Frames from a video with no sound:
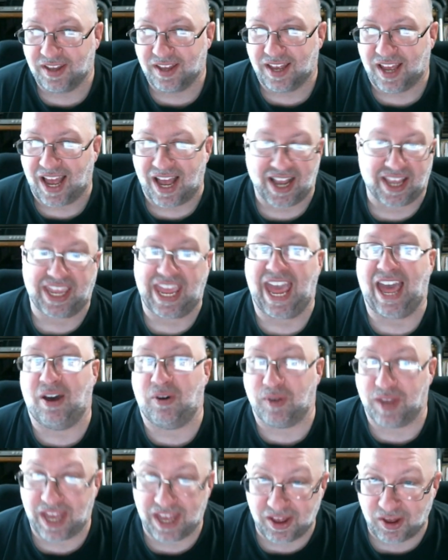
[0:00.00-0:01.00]
account
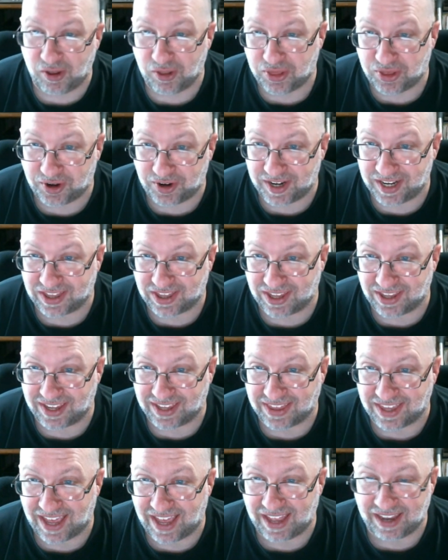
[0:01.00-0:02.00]
health or anything like
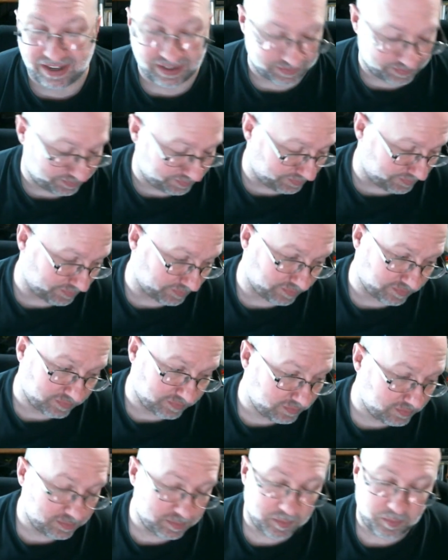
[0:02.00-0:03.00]
that.
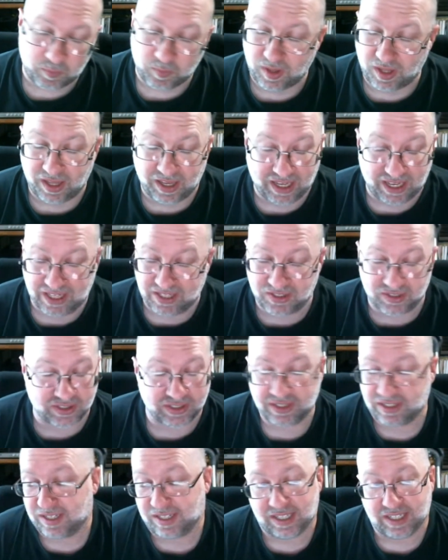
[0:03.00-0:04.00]
Because
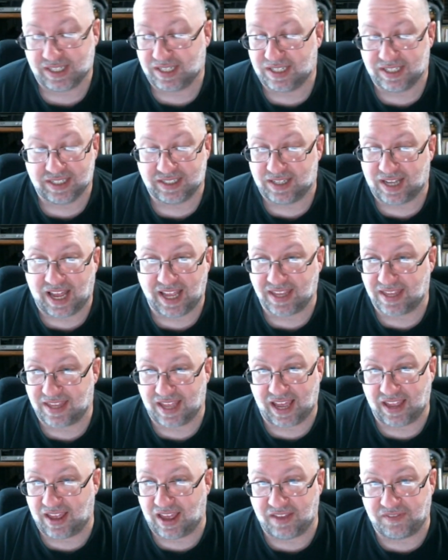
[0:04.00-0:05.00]
I
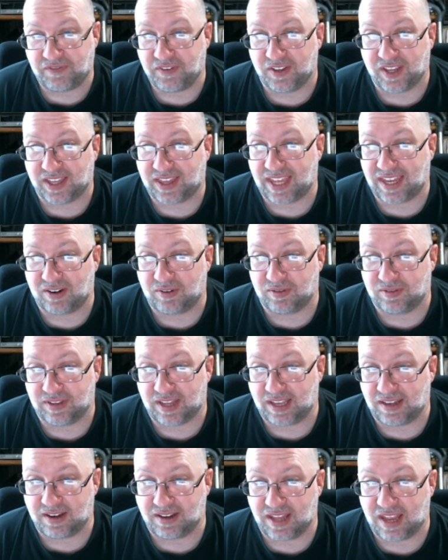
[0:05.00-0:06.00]
feel like they
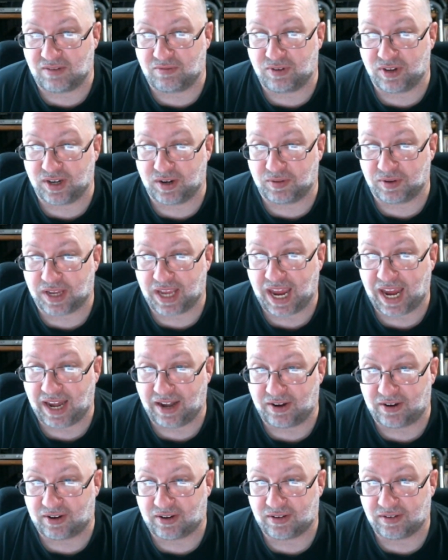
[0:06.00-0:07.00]
really don't care.
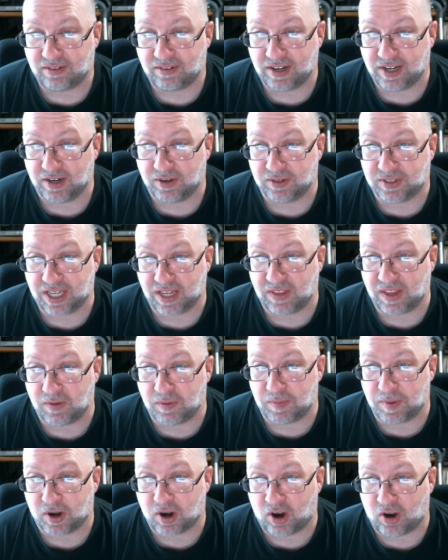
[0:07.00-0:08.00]
Same thing with
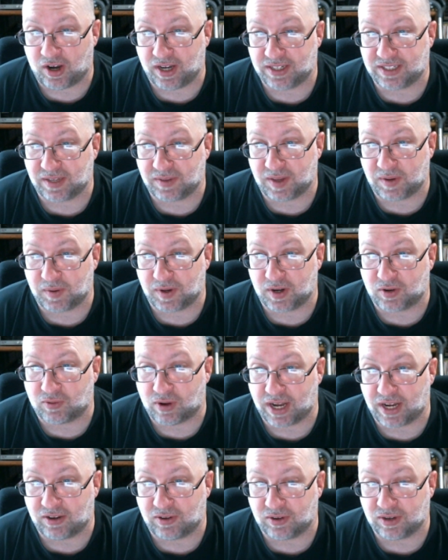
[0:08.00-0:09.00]
Macari, same thing with
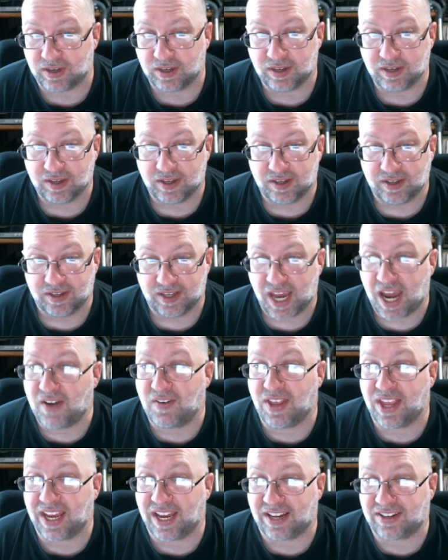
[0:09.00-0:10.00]
Grail.
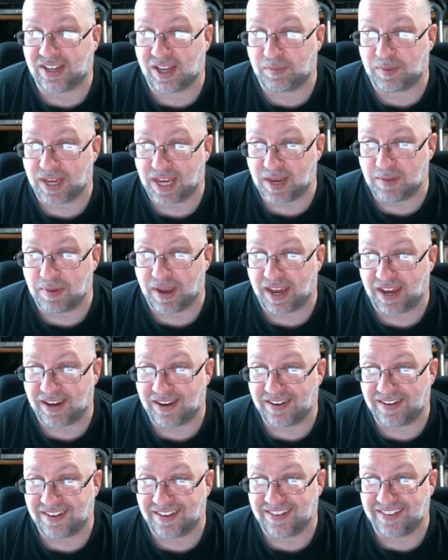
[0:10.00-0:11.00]
Everything except eBay.
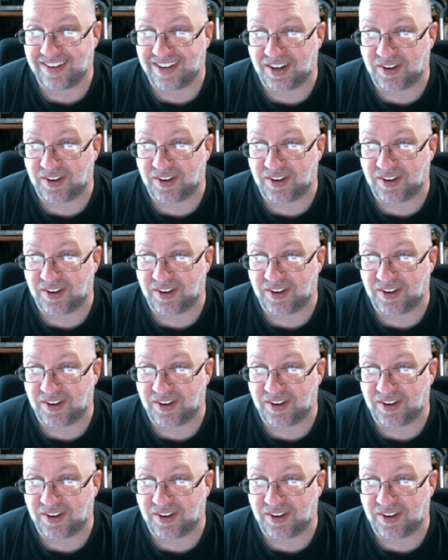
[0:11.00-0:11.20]
You